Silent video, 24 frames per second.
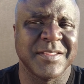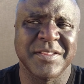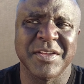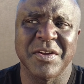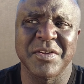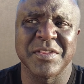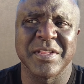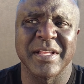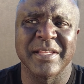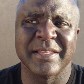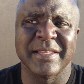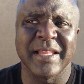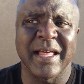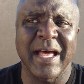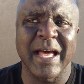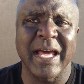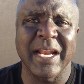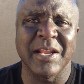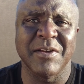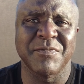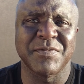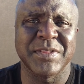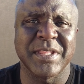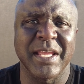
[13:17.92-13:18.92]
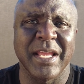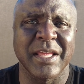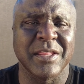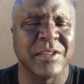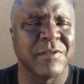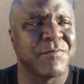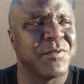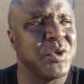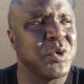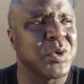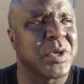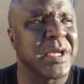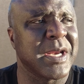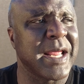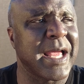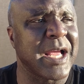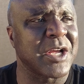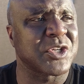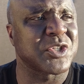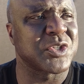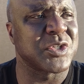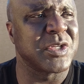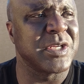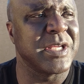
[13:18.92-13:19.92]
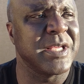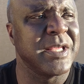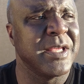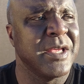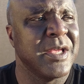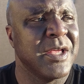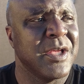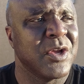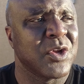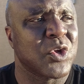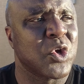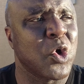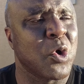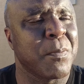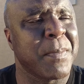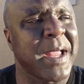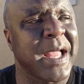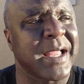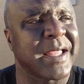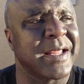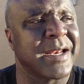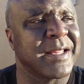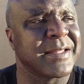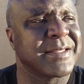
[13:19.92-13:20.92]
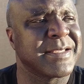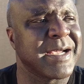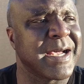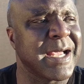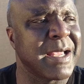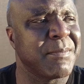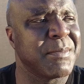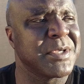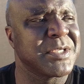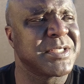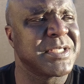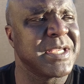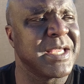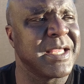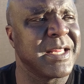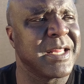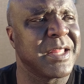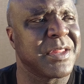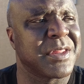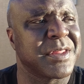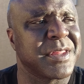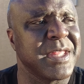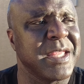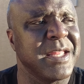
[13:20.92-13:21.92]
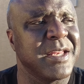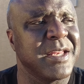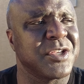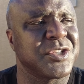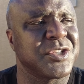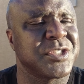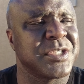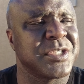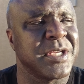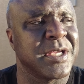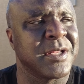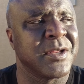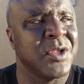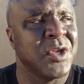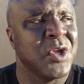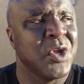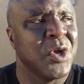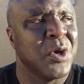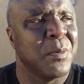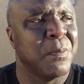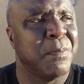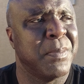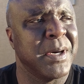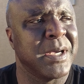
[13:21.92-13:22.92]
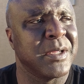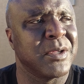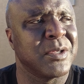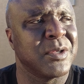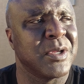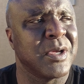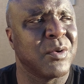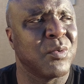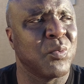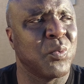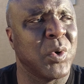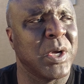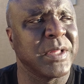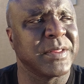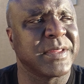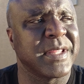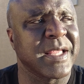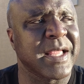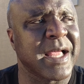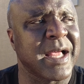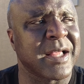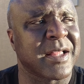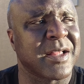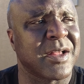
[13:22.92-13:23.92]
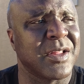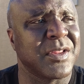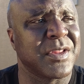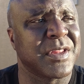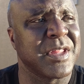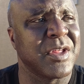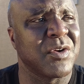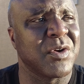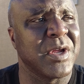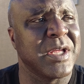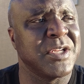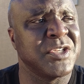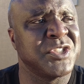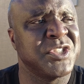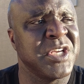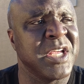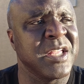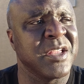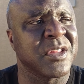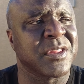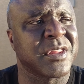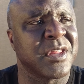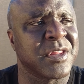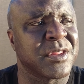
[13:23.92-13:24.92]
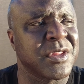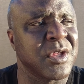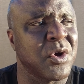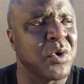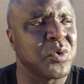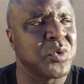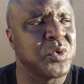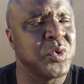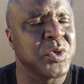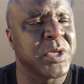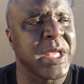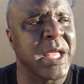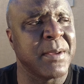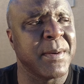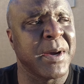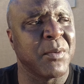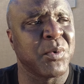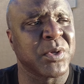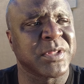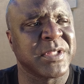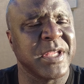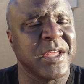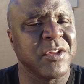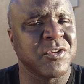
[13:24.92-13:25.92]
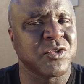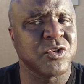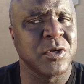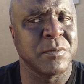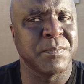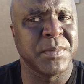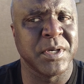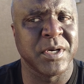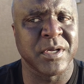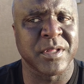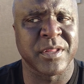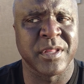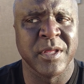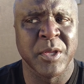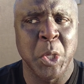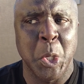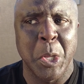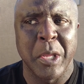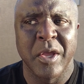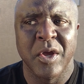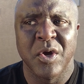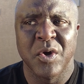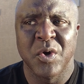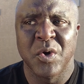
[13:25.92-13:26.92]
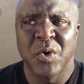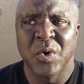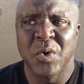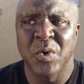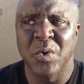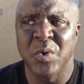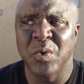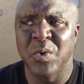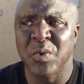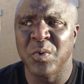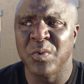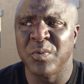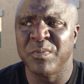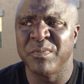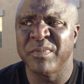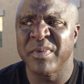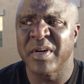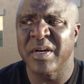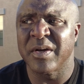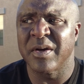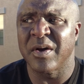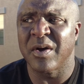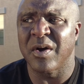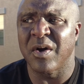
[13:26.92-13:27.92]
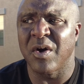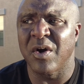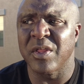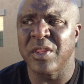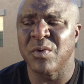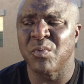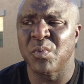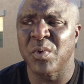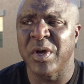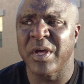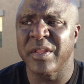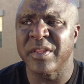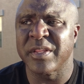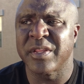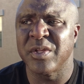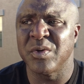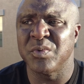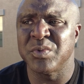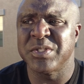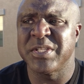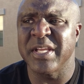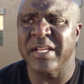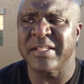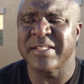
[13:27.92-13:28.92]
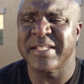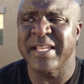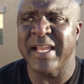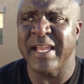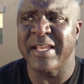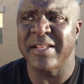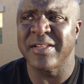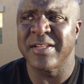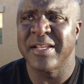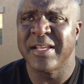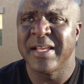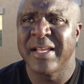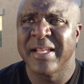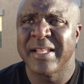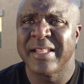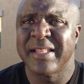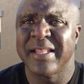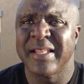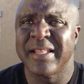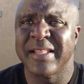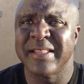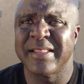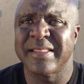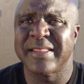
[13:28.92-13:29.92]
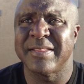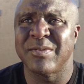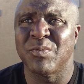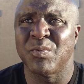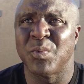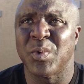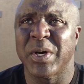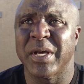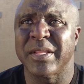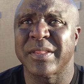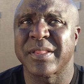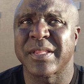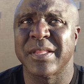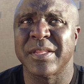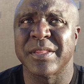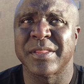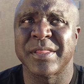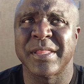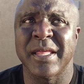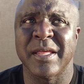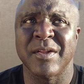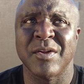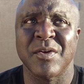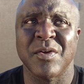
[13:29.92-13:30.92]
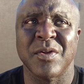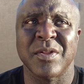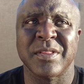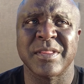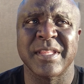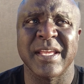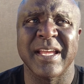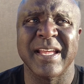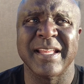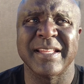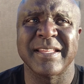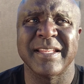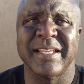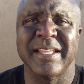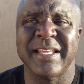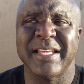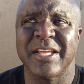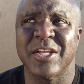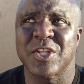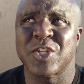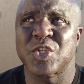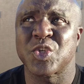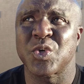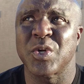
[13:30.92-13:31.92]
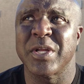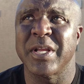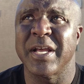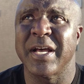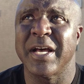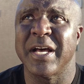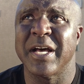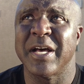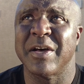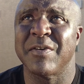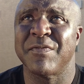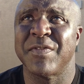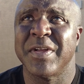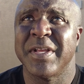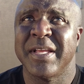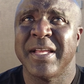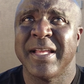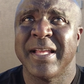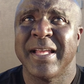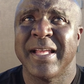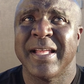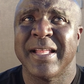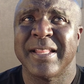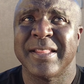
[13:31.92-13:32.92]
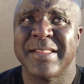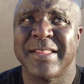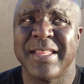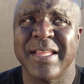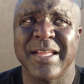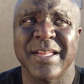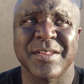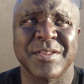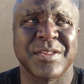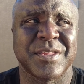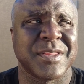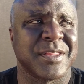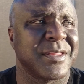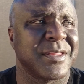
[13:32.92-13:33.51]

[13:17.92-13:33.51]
there's a lot of things if you could actually go back in a time machine and see this shit. But one thing I consider ingenious is those who came up with the history books who are the ones who dictate what's considered the, the history of this